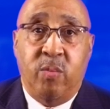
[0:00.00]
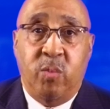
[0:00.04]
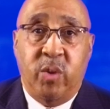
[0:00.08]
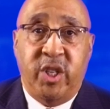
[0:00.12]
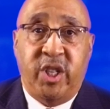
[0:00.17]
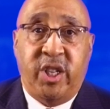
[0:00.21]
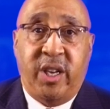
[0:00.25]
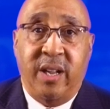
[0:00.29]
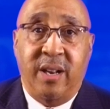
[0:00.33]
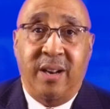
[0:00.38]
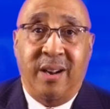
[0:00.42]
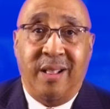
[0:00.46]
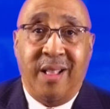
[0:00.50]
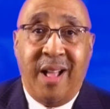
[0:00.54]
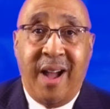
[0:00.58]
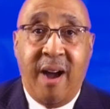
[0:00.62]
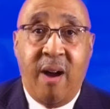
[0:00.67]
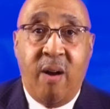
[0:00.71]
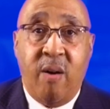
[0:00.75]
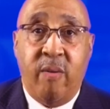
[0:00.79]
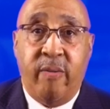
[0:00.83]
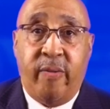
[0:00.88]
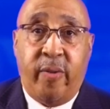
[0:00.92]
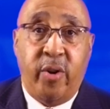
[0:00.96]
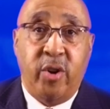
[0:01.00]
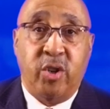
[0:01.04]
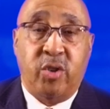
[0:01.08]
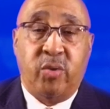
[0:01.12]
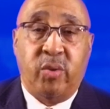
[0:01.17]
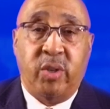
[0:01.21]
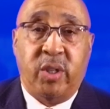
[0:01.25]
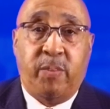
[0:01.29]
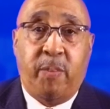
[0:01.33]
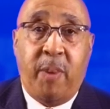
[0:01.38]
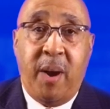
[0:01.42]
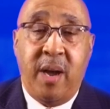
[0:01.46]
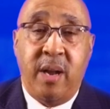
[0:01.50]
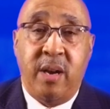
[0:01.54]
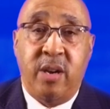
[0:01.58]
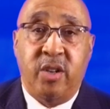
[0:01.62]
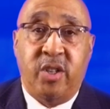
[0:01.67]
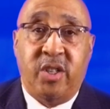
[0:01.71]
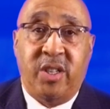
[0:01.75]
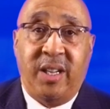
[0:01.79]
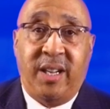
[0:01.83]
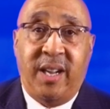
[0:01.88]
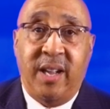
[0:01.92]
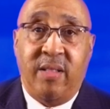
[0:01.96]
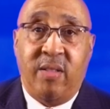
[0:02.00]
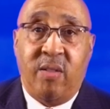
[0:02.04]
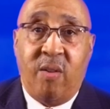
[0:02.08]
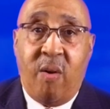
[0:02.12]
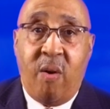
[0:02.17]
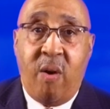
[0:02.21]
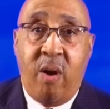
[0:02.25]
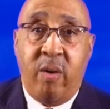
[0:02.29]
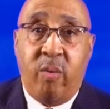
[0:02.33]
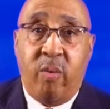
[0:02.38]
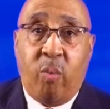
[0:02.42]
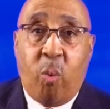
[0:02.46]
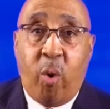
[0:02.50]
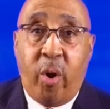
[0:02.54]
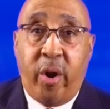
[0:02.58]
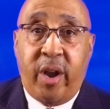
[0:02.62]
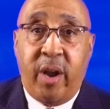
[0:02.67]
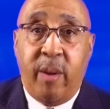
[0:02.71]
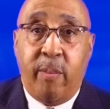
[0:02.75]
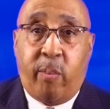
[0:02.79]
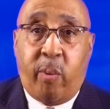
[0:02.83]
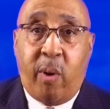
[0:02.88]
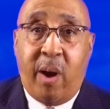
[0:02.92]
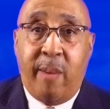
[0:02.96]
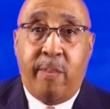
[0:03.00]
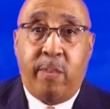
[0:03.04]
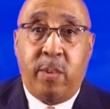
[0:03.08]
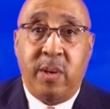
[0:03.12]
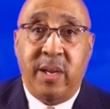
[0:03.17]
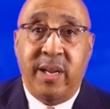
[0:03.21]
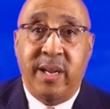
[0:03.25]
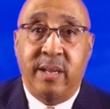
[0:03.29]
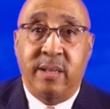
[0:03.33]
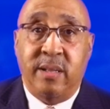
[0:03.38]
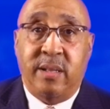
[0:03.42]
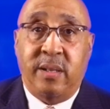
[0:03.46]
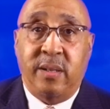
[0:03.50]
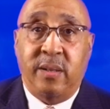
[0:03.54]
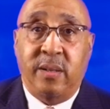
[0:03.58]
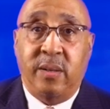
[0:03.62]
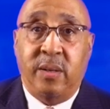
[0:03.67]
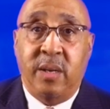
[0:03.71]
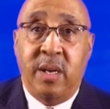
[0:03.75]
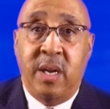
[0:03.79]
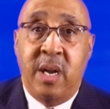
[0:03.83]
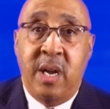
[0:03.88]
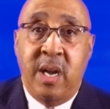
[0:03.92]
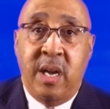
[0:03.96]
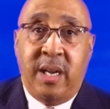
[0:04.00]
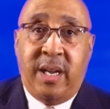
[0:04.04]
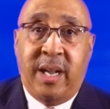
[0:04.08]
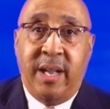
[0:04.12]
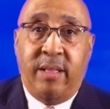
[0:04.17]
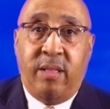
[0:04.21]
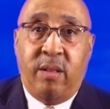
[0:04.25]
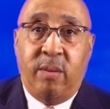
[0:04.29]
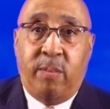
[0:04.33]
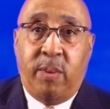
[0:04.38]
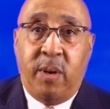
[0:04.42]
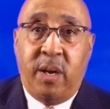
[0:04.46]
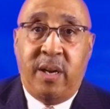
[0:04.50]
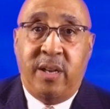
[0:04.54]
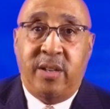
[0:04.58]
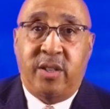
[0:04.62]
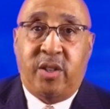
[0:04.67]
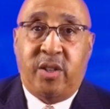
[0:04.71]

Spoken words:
which can allow first responders to get the heart working properly and to get the blood